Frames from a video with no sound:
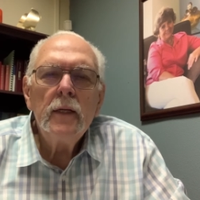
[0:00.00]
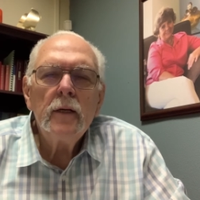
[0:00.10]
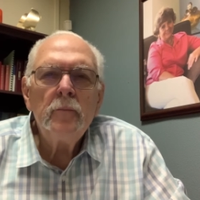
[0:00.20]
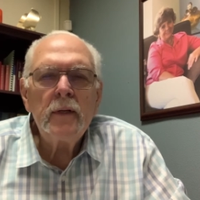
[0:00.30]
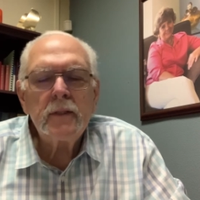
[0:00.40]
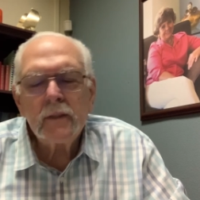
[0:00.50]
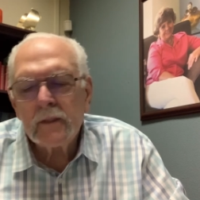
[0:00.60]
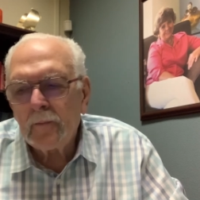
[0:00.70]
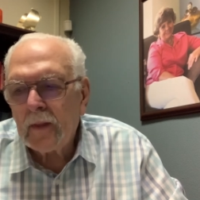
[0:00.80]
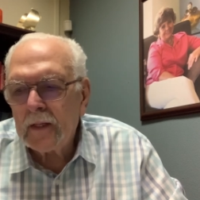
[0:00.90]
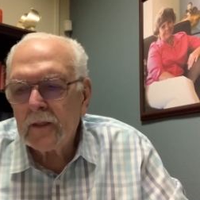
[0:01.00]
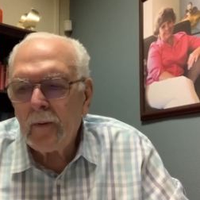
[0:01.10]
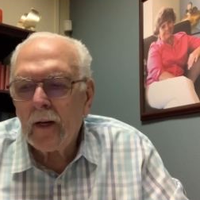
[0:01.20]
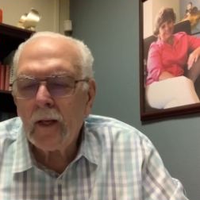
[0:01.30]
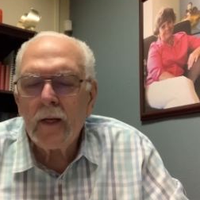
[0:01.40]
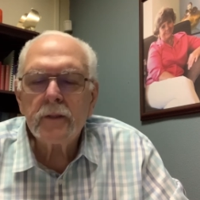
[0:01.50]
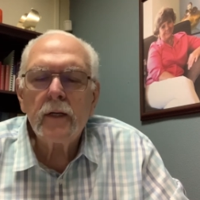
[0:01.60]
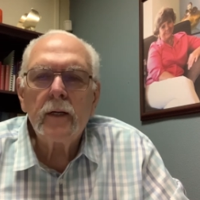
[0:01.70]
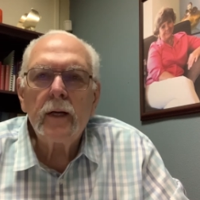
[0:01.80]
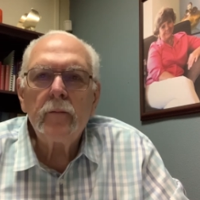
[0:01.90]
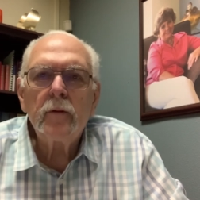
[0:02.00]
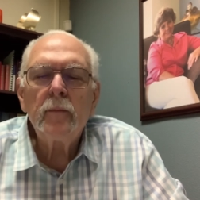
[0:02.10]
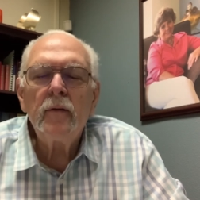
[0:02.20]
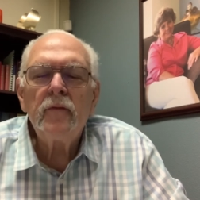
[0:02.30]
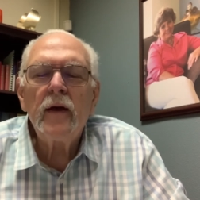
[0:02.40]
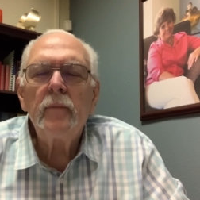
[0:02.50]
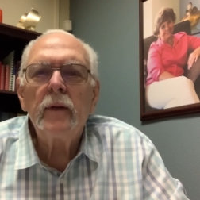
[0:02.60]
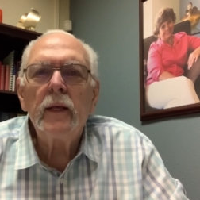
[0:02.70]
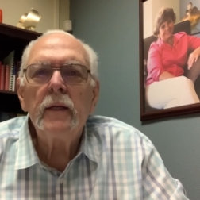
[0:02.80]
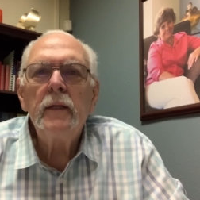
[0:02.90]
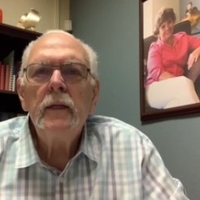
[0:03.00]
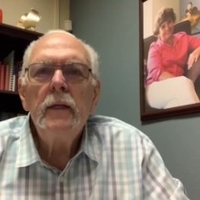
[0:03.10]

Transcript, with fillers: I mentioned some things about it yesterday with my family and